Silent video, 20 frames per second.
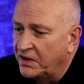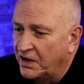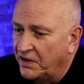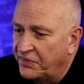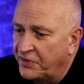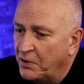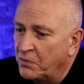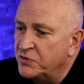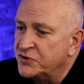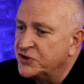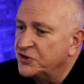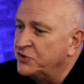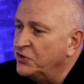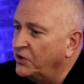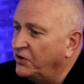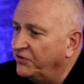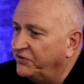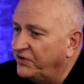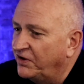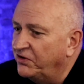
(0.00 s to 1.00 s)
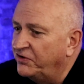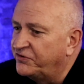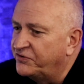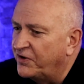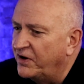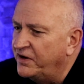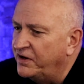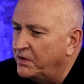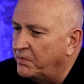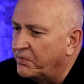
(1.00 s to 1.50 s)
what you're doing is
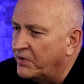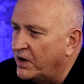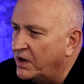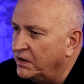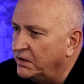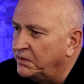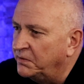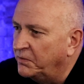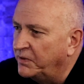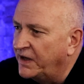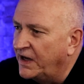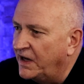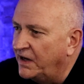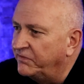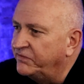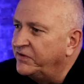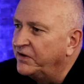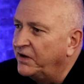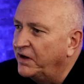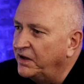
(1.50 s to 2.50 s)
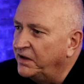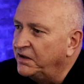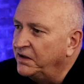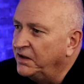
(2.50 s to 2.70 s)
illustrating the problem that we have today.